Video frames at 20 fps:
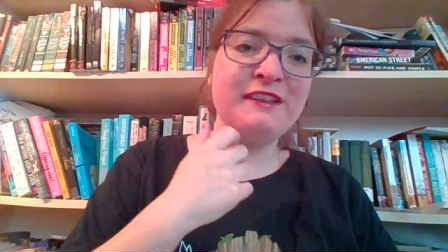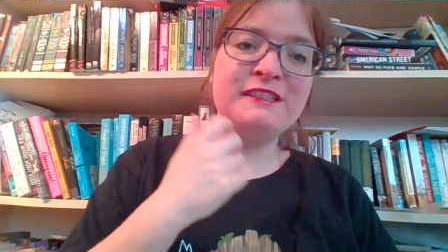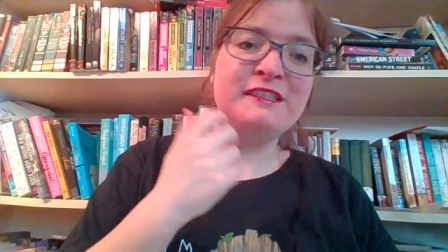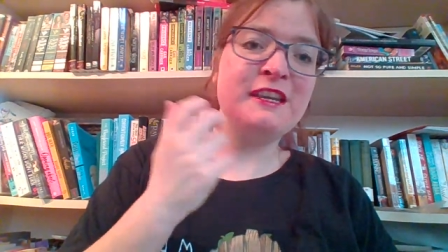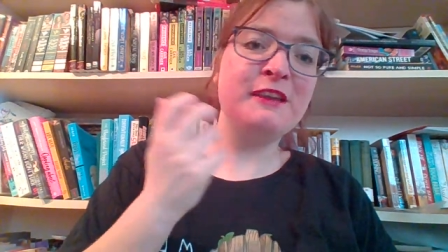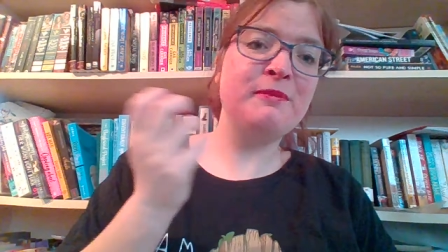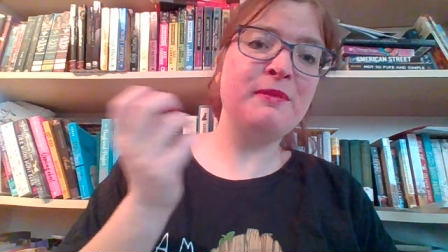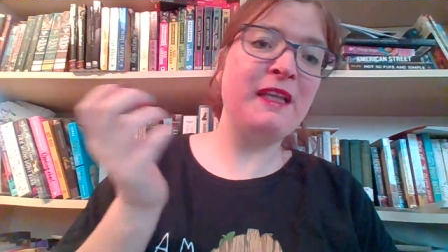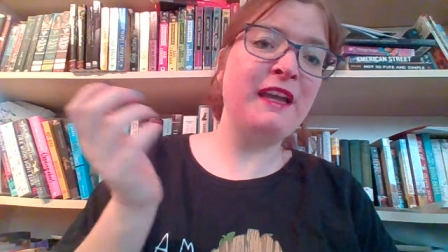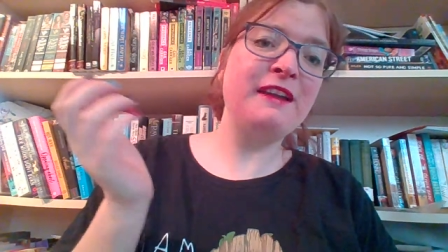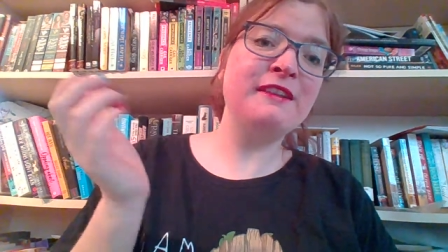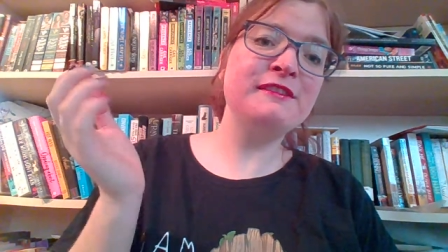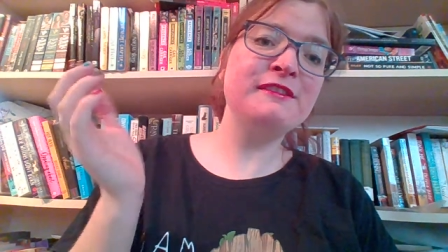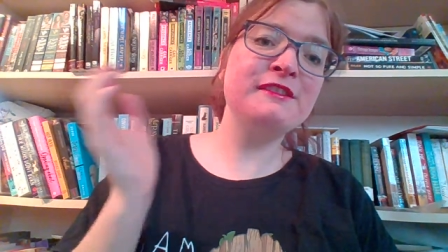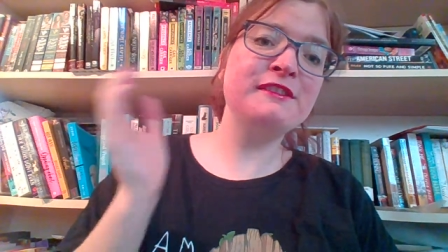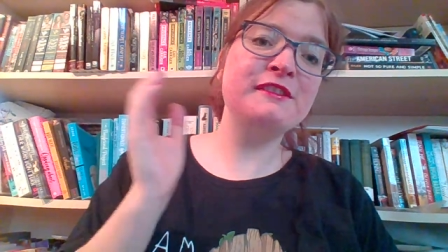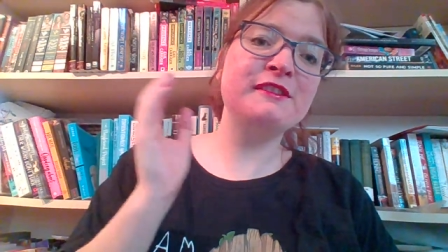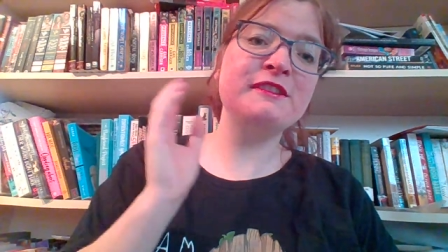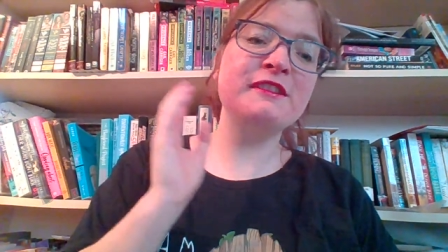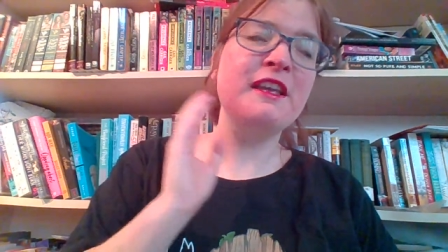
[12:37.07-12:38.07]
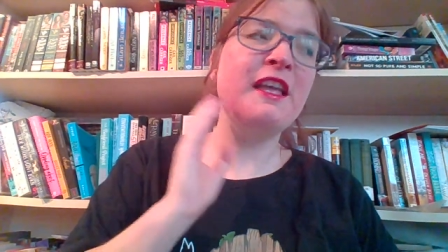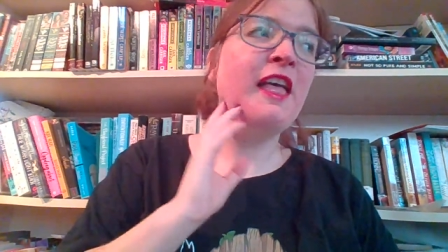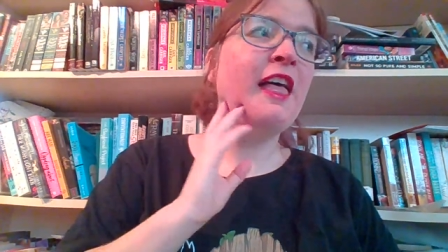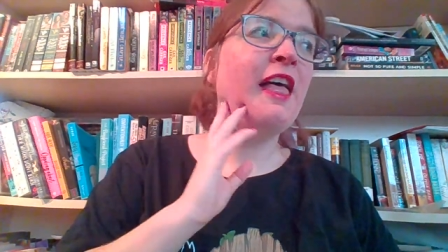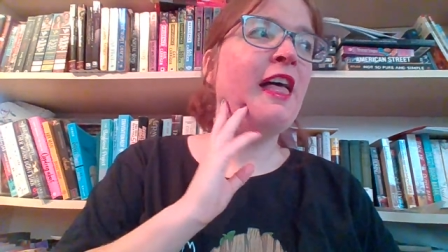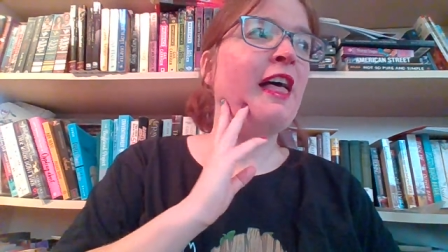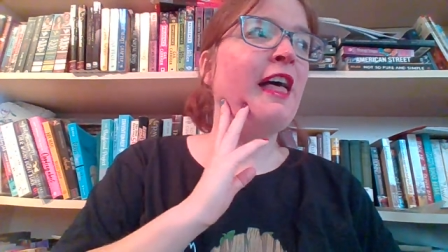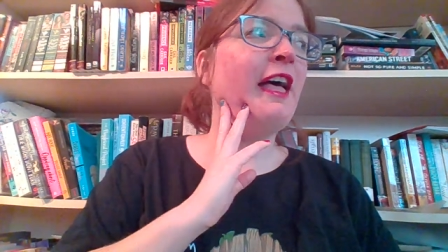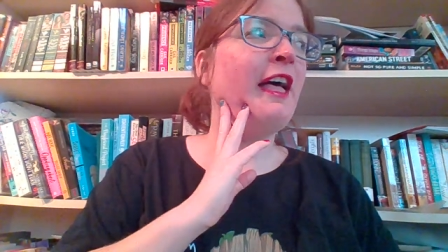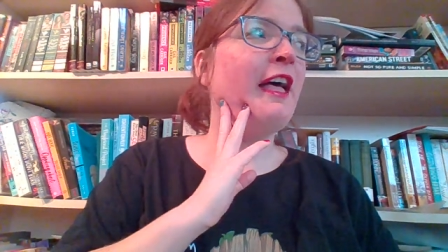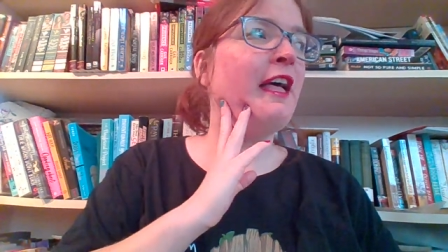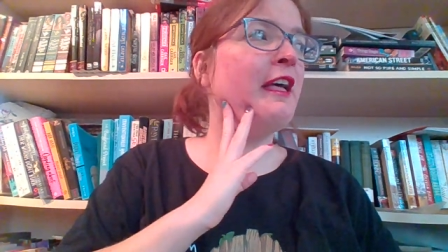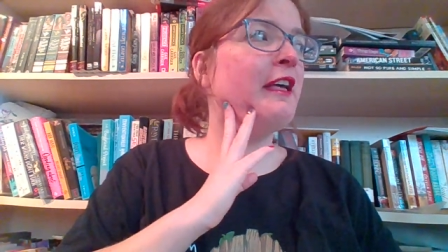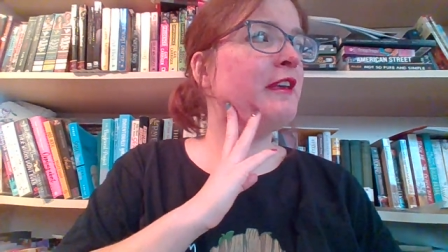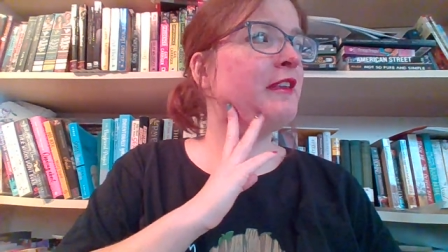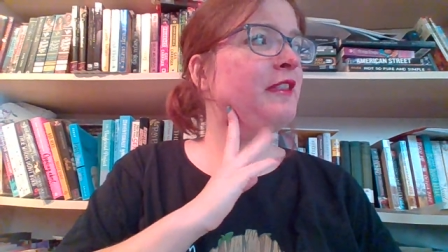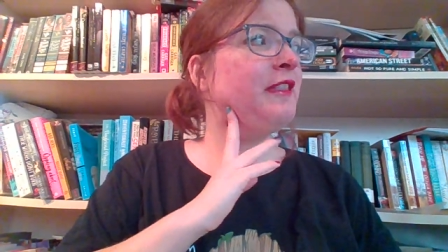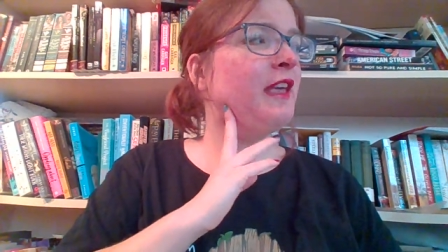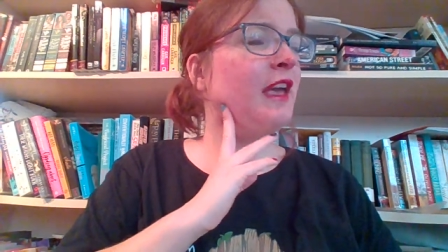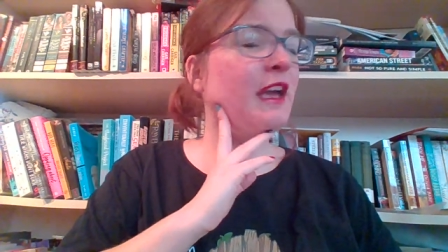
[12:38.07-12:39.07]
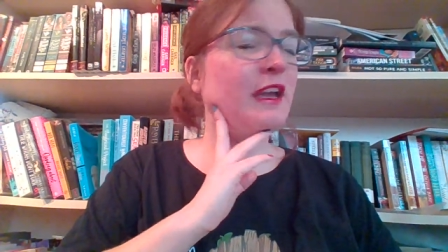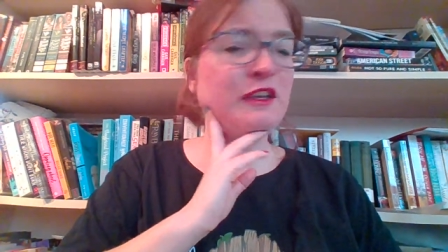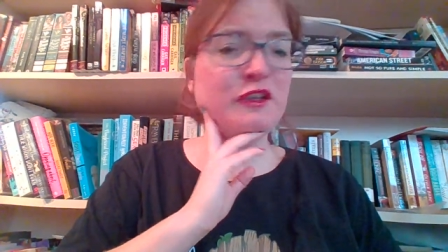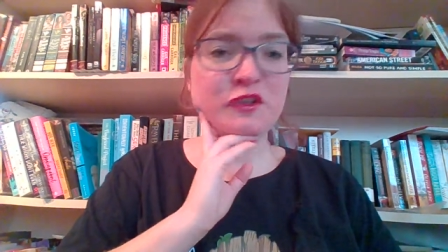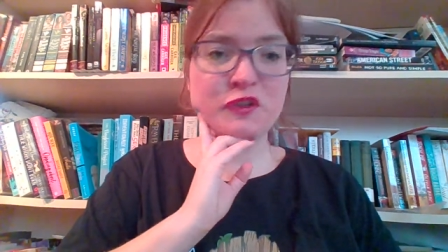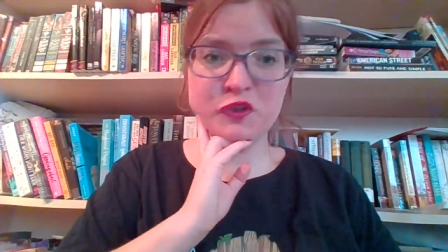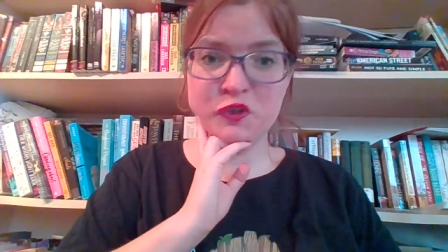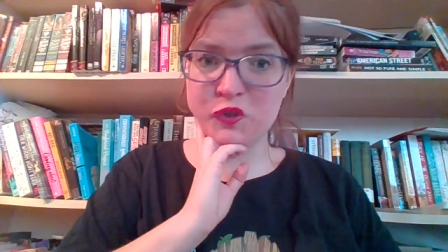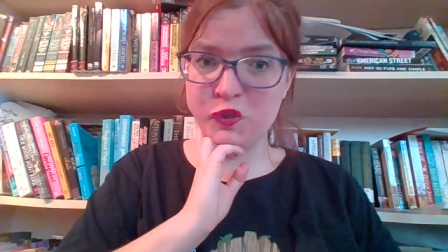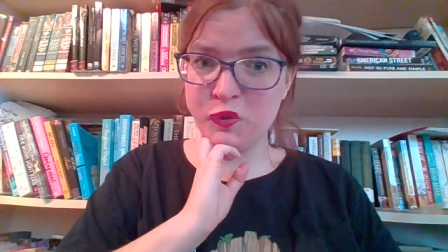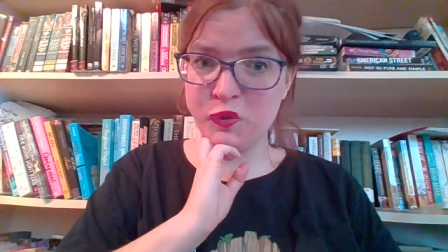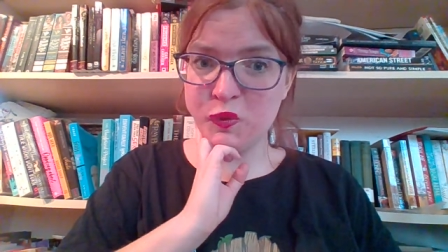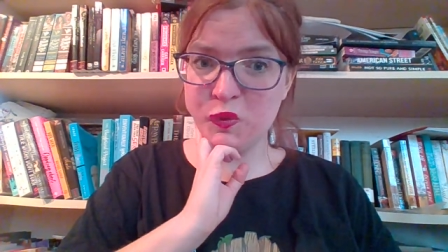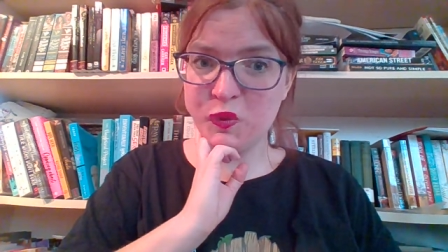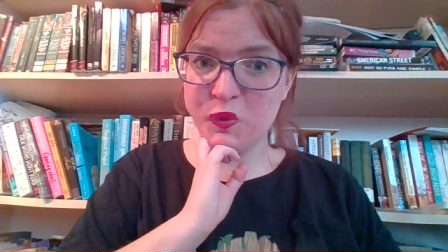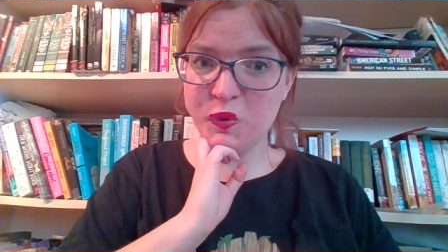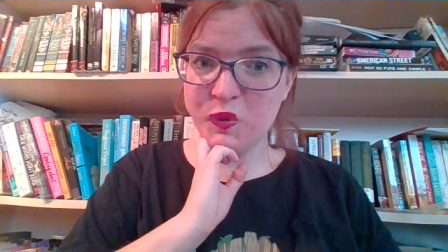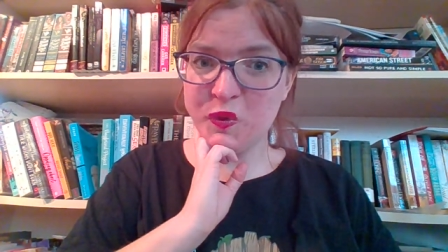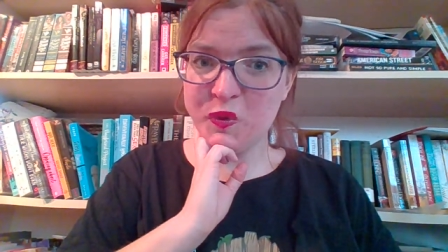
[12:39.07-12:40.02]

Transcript: state plans? Um, I do,